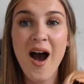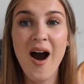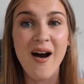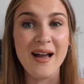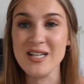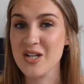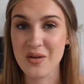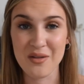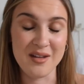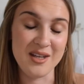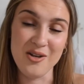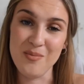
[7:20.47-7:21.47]
I don't
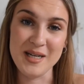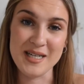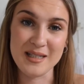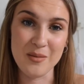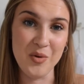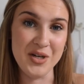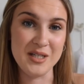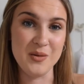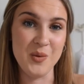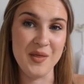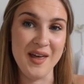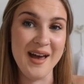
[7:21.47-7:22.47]
think you'd be disappointed
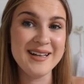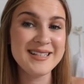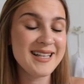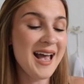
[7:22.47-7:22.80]
with this.